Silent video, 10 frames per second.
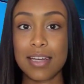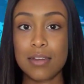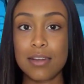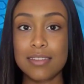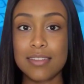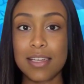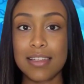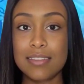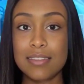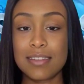Here are
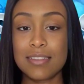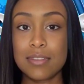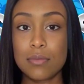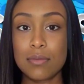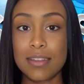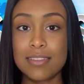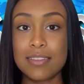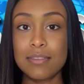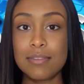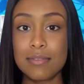today's news
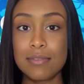stories.